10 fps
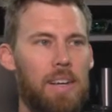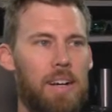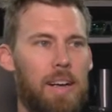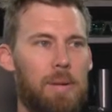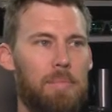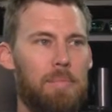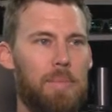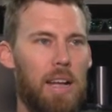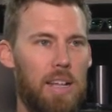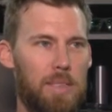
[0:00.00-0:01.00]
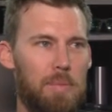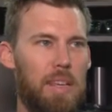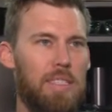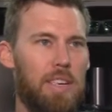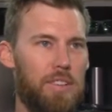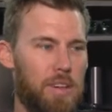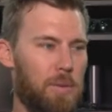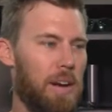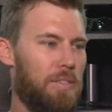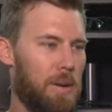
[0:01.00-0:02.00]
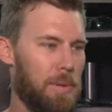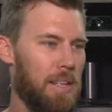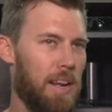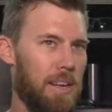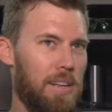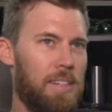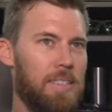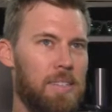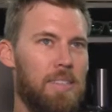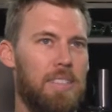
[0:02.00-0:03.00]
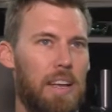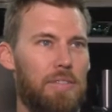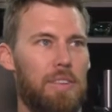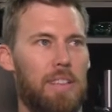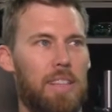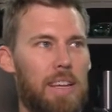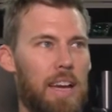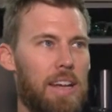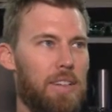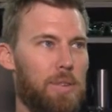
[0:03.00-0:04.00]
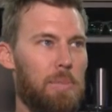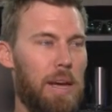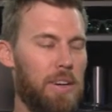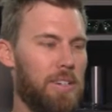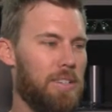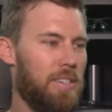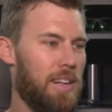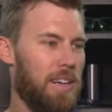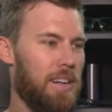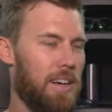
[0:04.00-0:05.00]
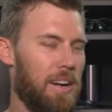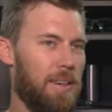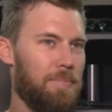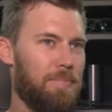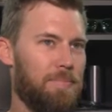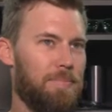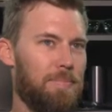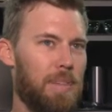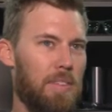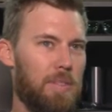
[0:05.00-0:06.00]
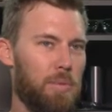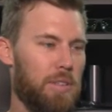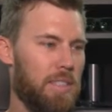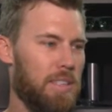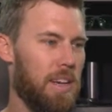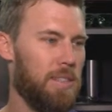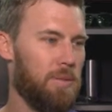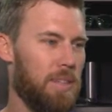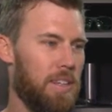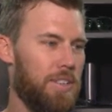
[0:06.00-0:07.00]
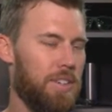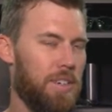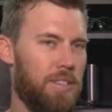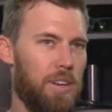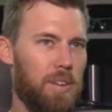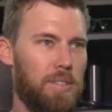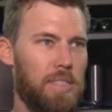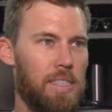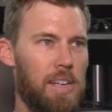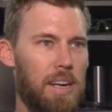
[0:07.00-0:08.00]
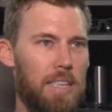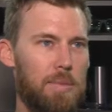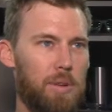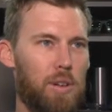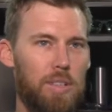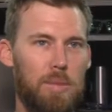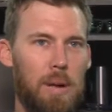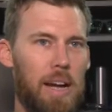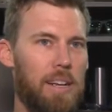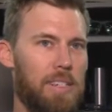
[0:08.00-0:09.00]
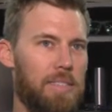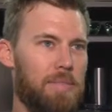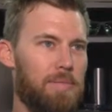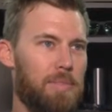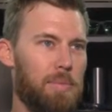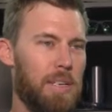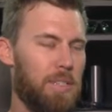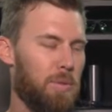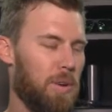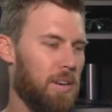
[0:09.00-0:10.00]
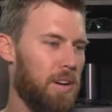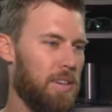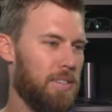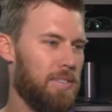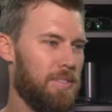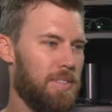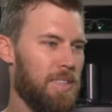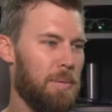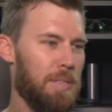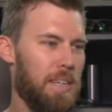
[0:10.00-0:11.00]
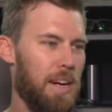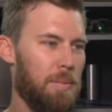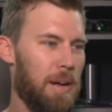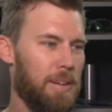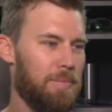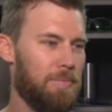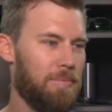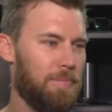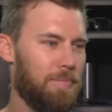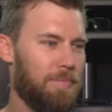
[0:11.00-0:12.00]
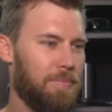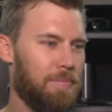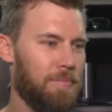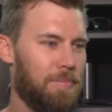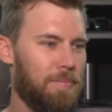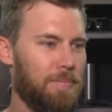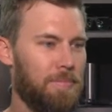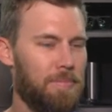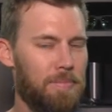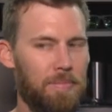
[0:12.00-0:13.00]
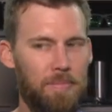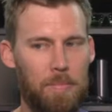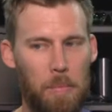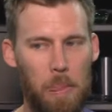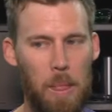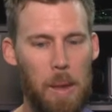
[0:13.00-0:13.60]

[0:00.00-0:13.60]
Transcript: um, got some things I took away from it that I definitely think I can do better and uh, have some more success with this year. So, got some goals in mind and some things to work on, and I'm excited about it. Um, you guys got some